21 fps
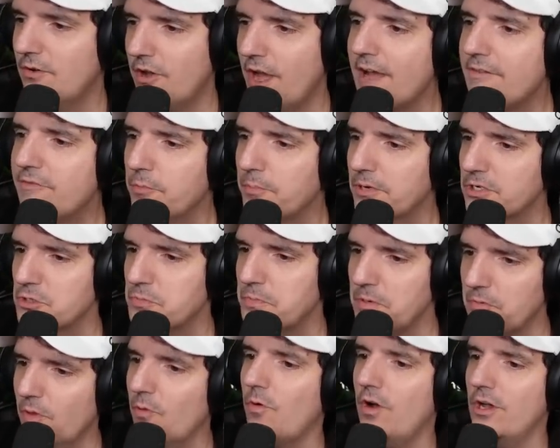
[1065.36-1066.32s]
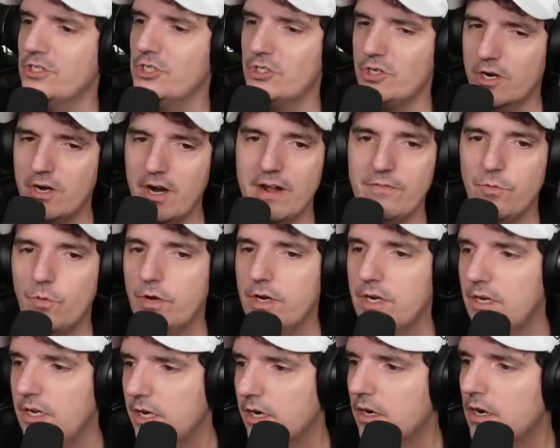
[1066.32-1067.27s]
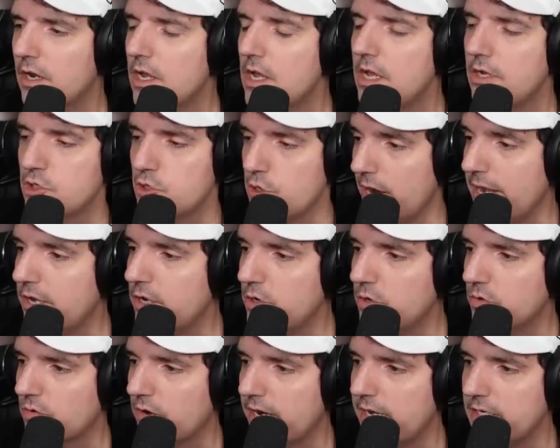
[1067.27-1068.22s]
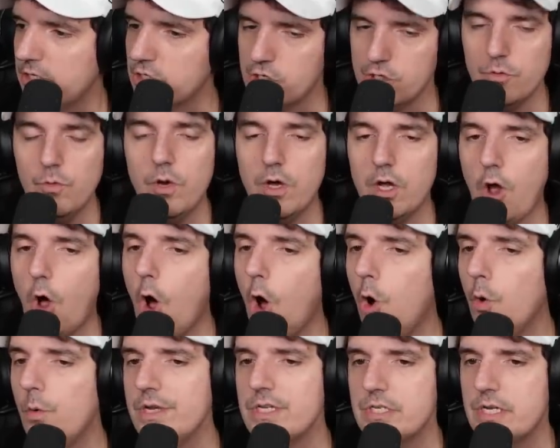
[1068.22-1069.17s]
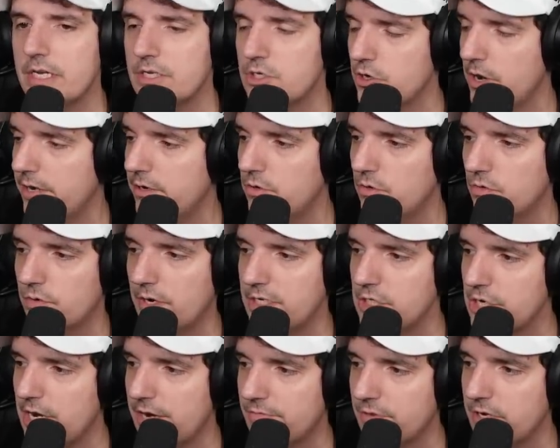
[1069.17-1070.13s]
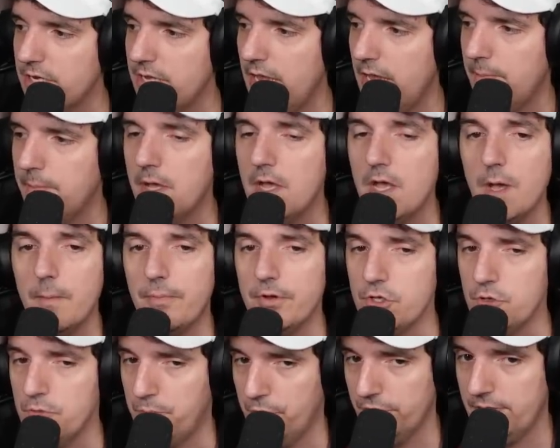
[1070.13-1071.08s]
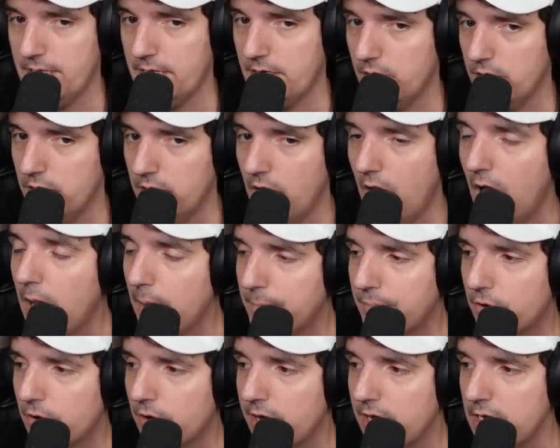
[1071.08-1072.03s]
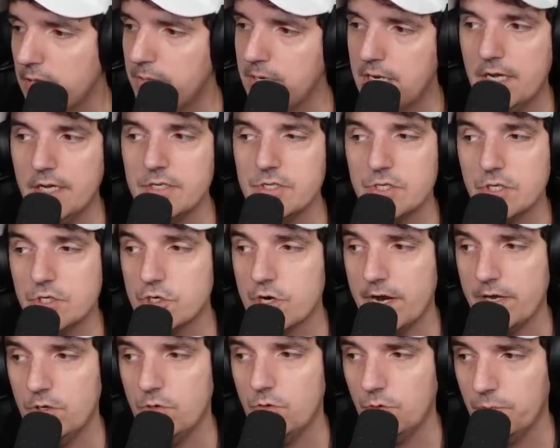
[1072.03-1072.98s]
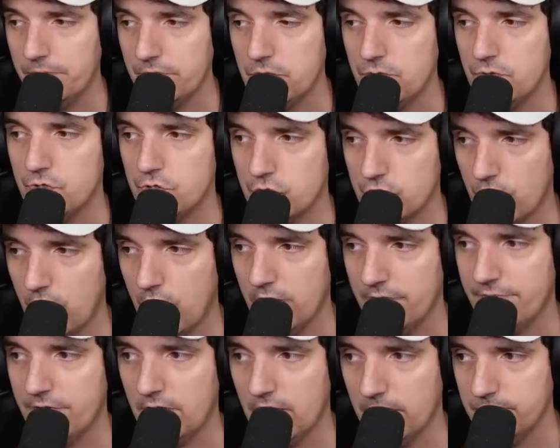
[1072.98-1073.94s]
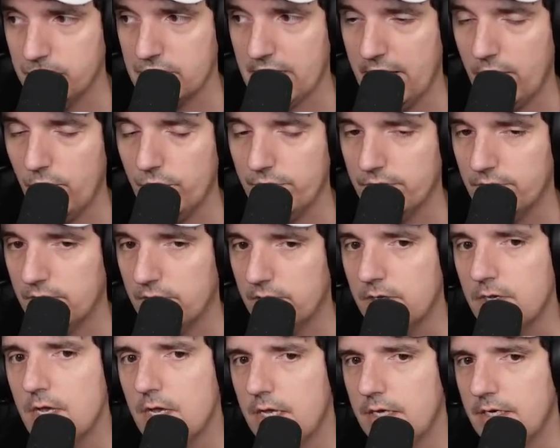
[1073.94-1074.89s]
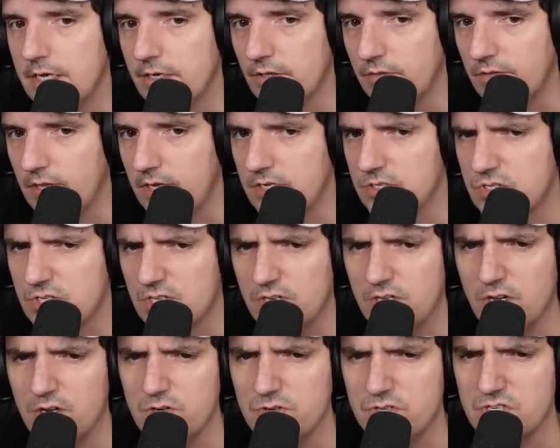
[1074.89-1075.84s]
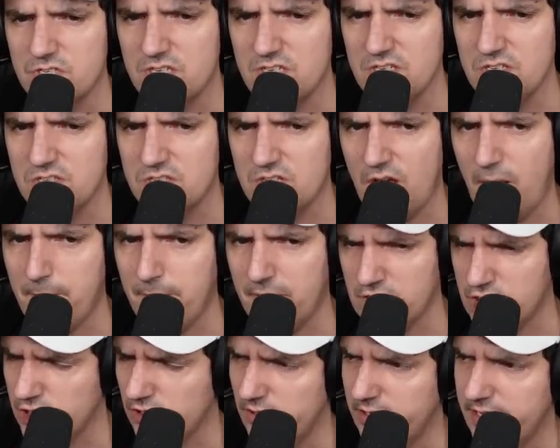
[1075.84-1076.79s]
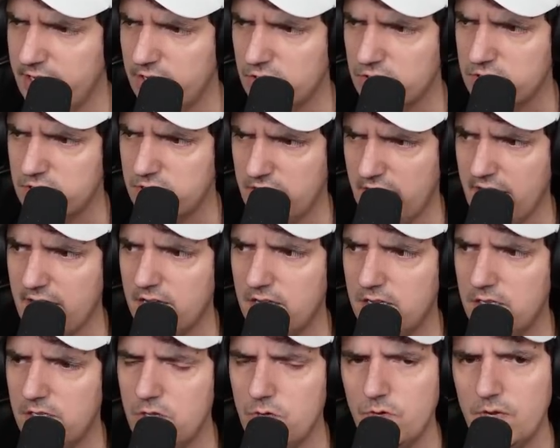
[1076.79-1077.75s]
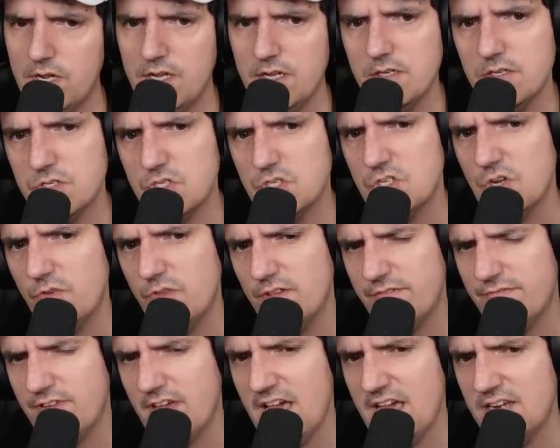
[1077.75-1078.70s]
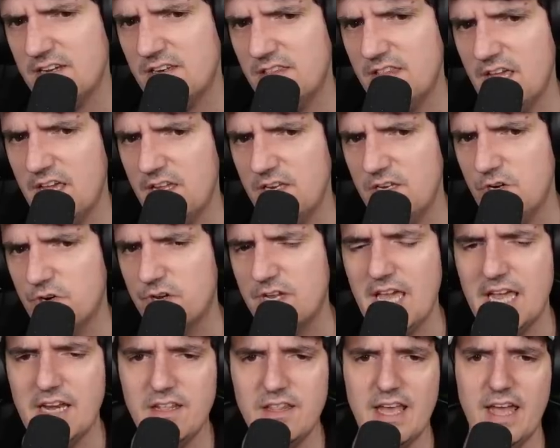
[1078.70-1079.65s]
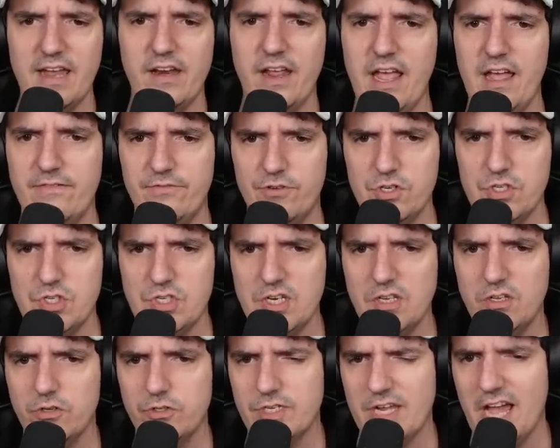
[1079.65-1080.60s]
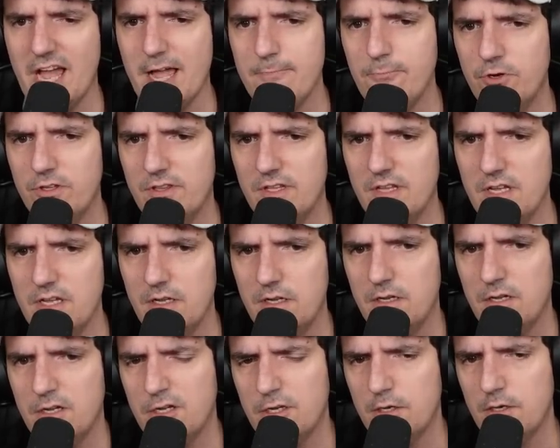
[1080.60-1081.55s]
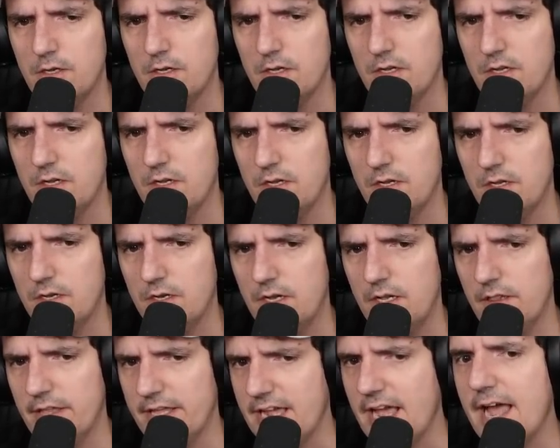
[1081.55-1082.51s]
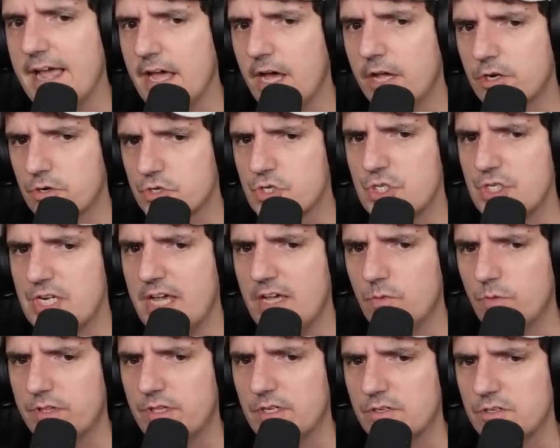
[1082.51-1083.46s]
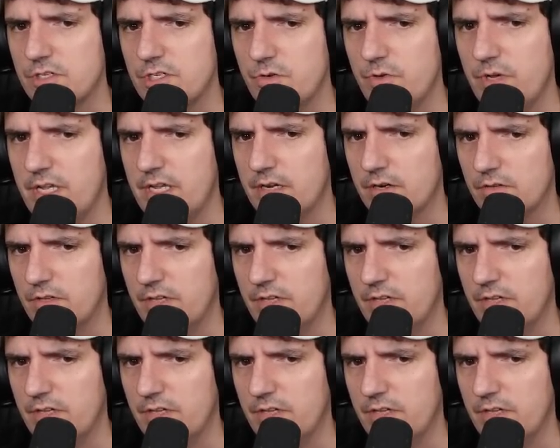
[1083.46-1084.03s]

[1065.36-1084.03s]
I have a bunch of people that watch StarCraft 1 in here. Dragoon range. You will always get Dragoon range every game. But you put that on an upgrade because the Dragoon will be too strong if it comes out with it. Now, the thing is, the Ghost is a much later tech unit. So the fact that you're getting that every single time with it, like, I understand what they're doing here.